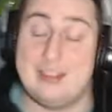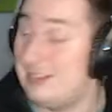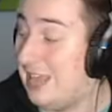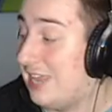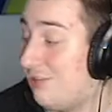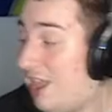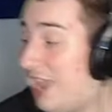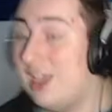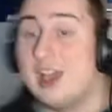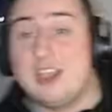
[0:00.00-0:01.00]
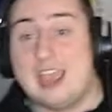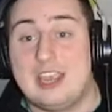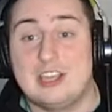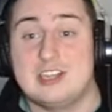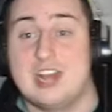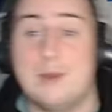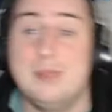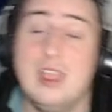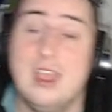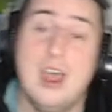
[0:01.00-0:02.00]
think a thing. Okay, good to know.
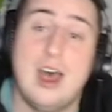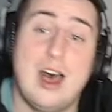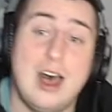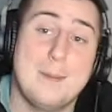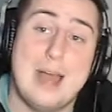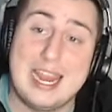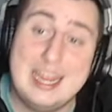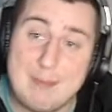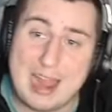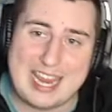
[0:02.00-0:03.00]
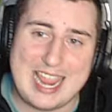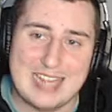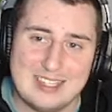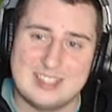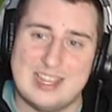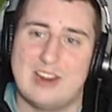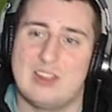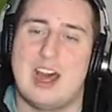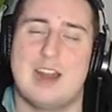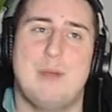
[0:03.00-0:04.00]
Um, I my guess is that a
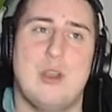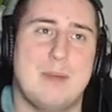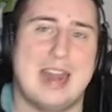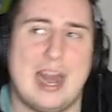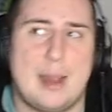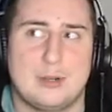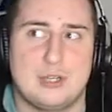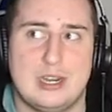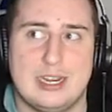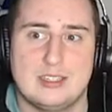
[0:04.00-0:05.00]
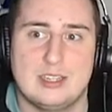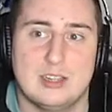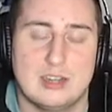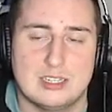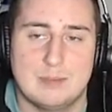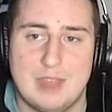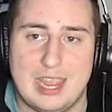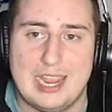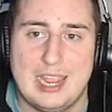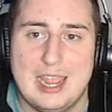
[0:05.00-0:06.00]
lot of Pokemon had opportunities to learn
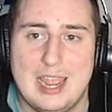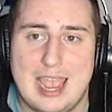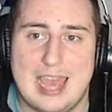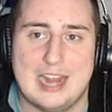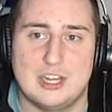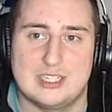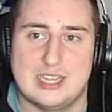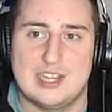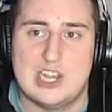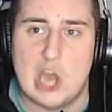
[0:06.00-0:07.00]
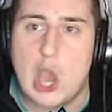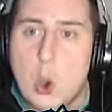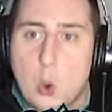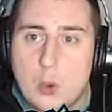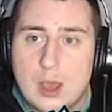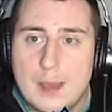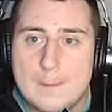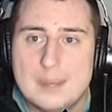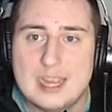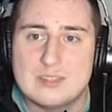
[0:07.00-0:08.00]
something, and I just said no.
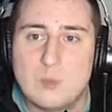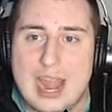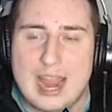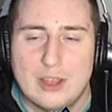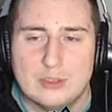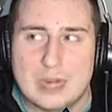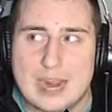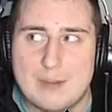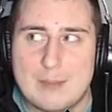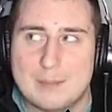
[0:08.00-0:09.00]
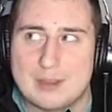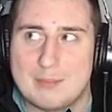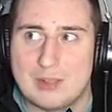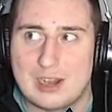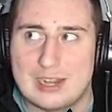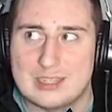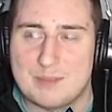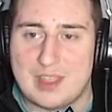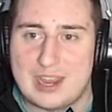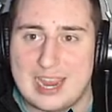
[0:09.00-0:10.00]
Because why else would I remember them learning
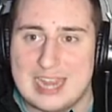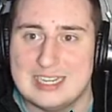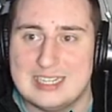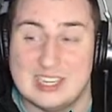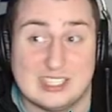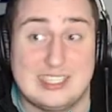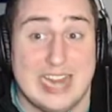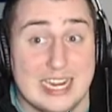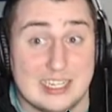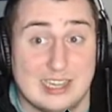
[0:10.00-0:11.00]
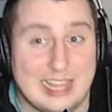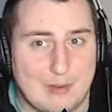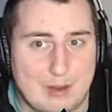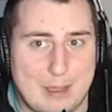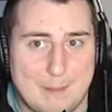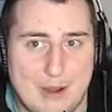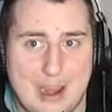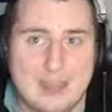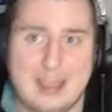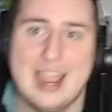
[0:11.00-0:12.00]
something and distinctly remember
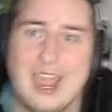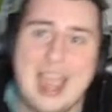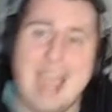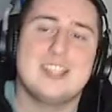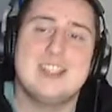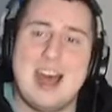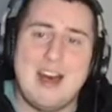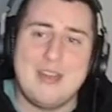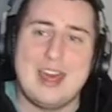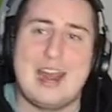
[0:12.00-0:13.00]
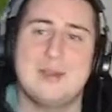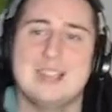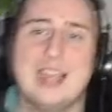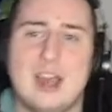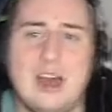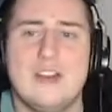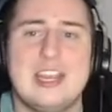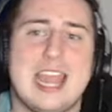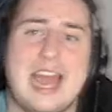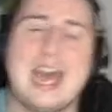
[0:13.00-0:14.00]
it? Like, it's not that I was like, oh
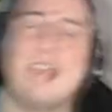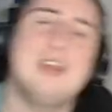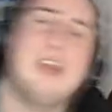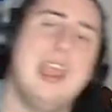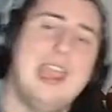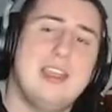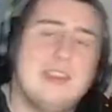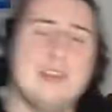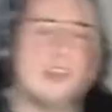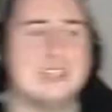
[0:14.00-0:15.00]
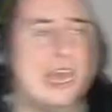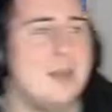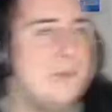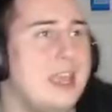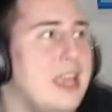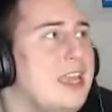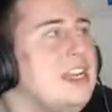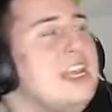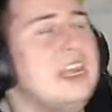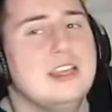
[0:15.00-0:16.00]
yeah, I think that this happened.
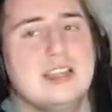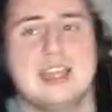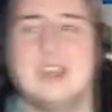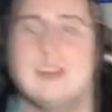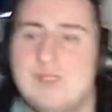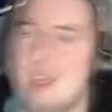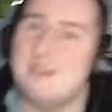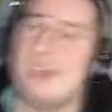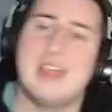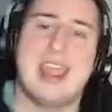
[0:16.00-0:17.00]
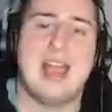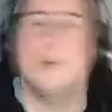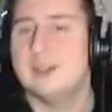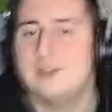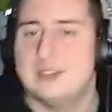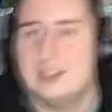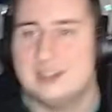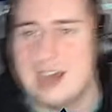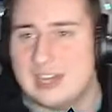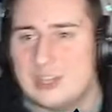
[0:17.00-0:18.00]
Like, th th like I would have
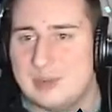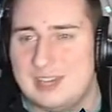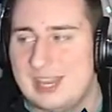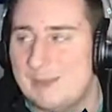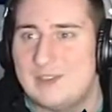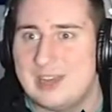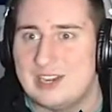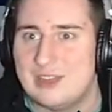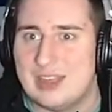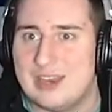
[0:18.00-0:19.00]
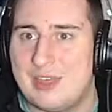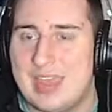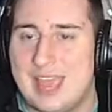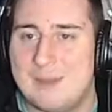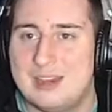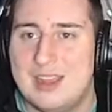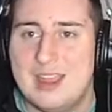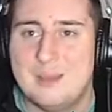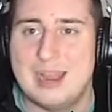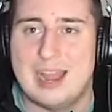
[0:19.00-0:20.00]
not shown the team if I knew that happened.
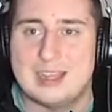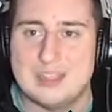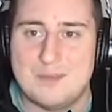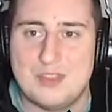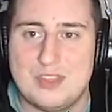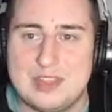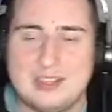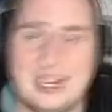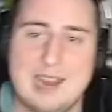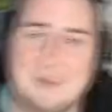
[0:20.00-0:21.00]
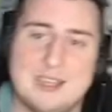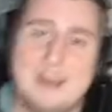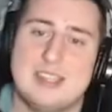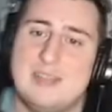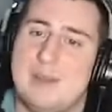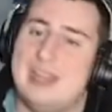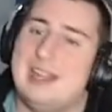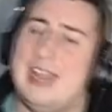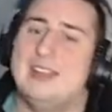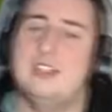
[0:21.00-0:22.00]
But yeah, some, the teams must have been
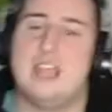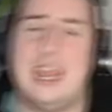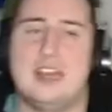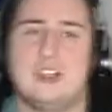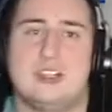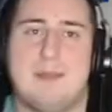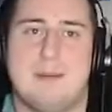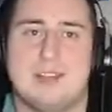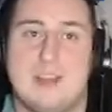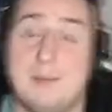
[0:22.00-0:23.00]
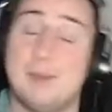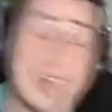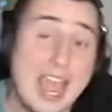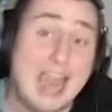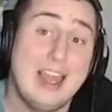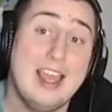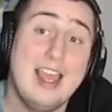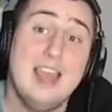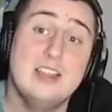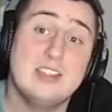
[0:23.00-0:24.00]
like changed or something must have happened. But yeah,
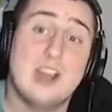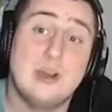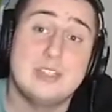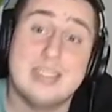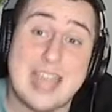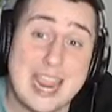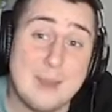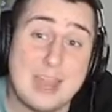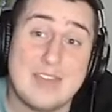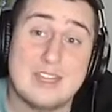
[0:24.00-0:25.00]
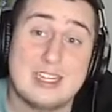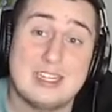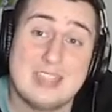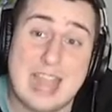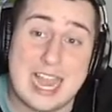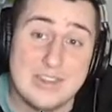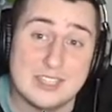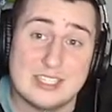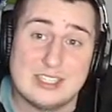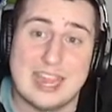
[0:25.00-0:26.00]
so today we have a kind of a
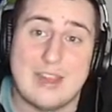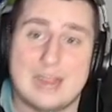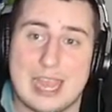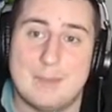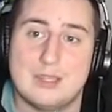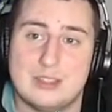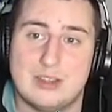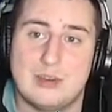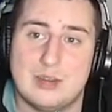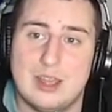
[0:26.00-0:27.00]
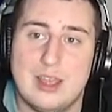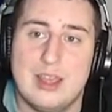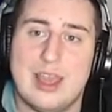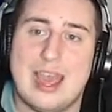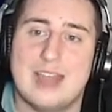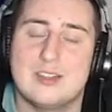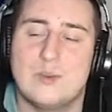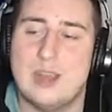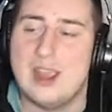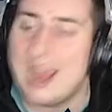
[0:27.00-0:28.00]
scary episode as
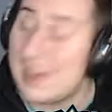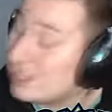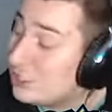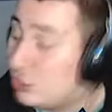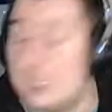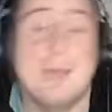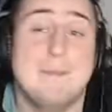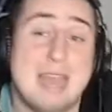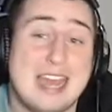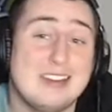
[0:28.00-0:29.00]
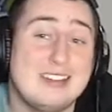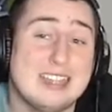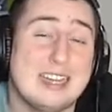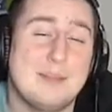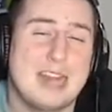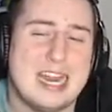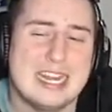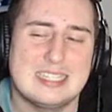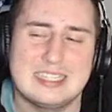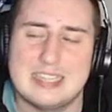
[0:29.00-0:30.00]
we have a gym battle that I'm not
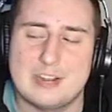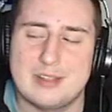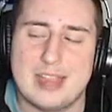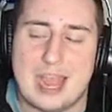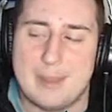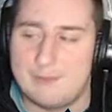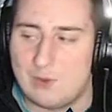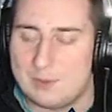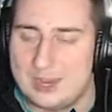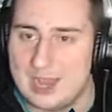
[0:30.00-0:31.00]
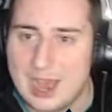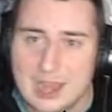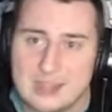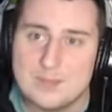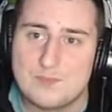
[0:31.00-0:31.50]
necessarily hyped for because